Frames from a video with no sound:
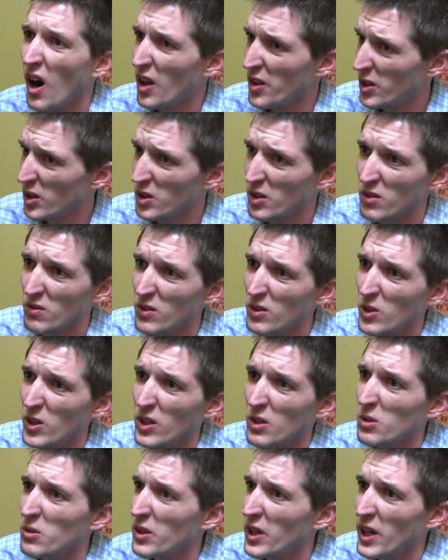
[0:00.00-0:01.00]
other
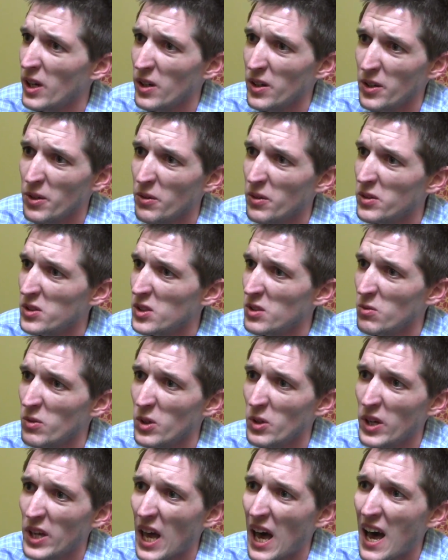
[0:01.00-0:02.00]
critical care units,
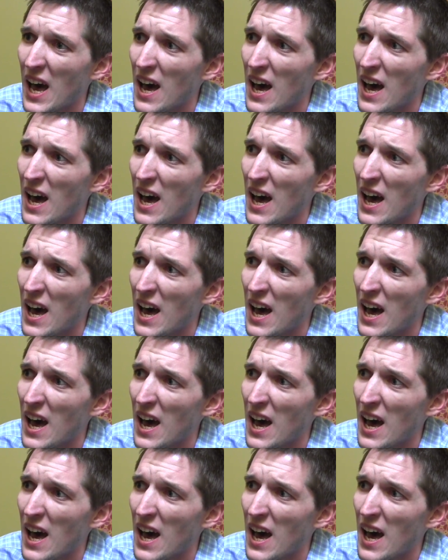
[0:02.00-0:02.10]
and really